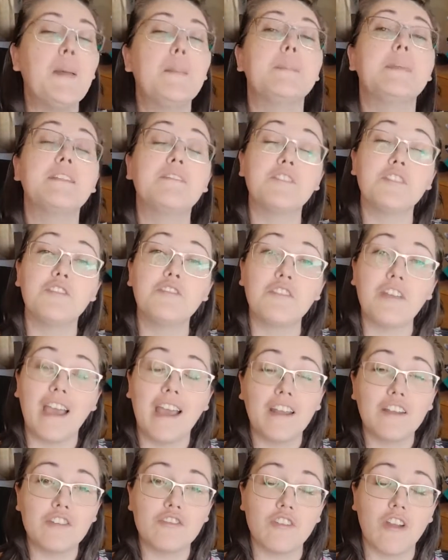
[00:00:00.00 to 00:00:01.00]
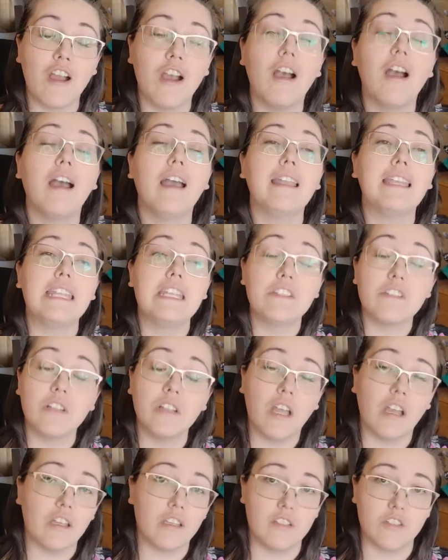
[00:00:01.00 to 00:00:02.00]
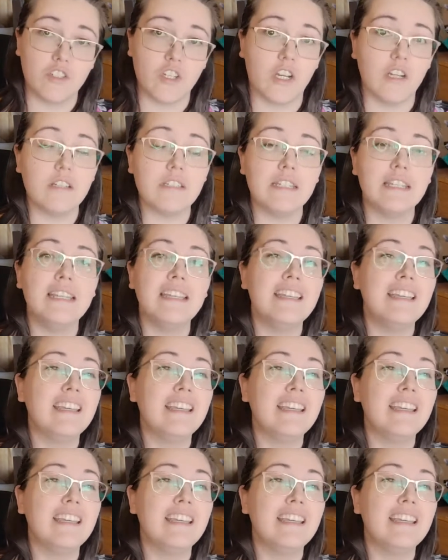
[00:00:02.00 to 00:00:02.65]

but if you don't know how to draw an interlocking chart,